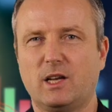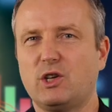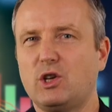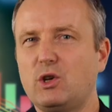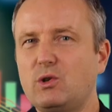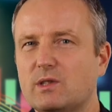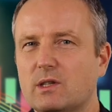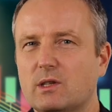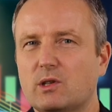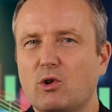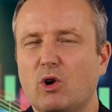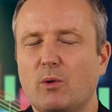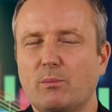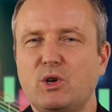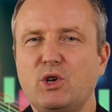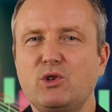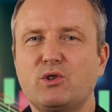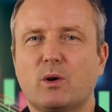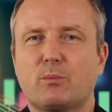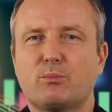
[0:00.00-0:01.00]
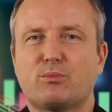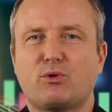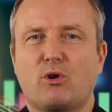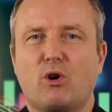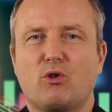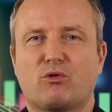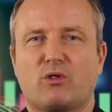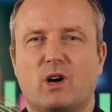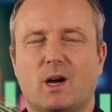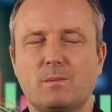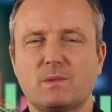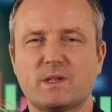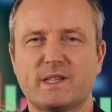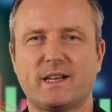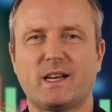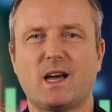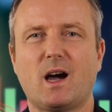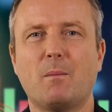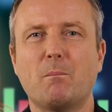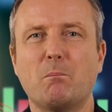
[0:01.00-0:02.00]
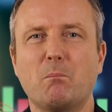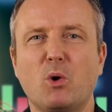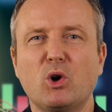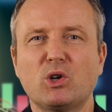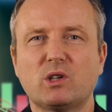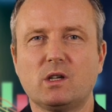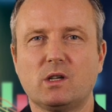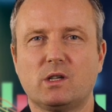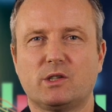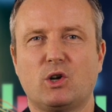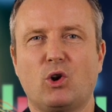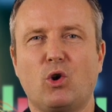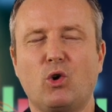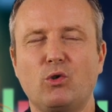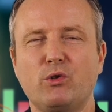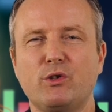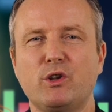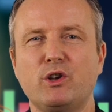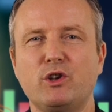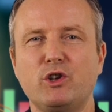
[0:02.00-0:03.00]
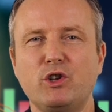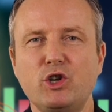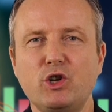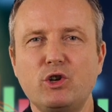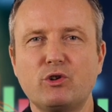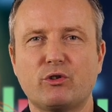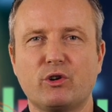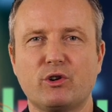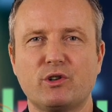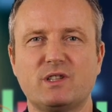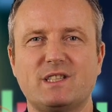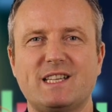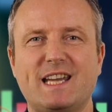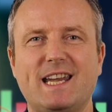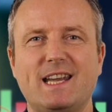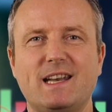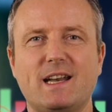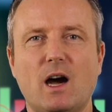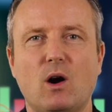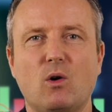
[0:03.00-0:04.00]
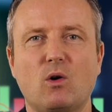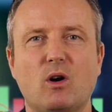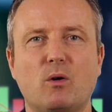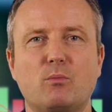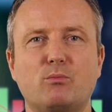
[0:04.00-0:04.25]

uses computer programs that are modeled on the neurons in our